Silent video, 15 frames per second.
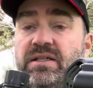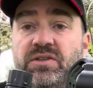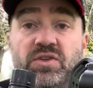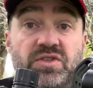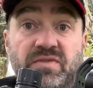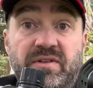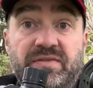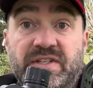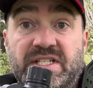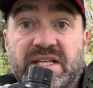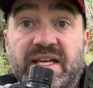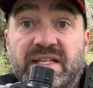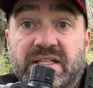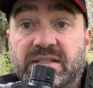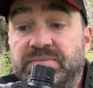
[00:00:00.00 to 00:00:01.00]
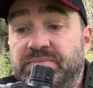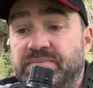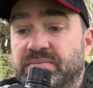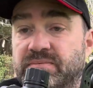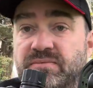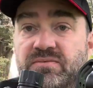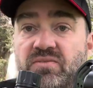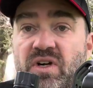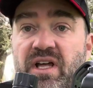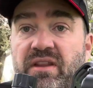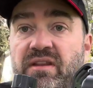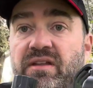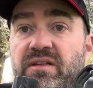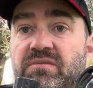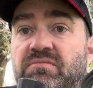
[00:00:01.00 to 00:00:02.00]
Useful if you're standing,
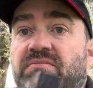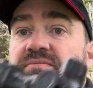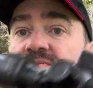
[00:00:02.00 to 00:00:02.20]
rather than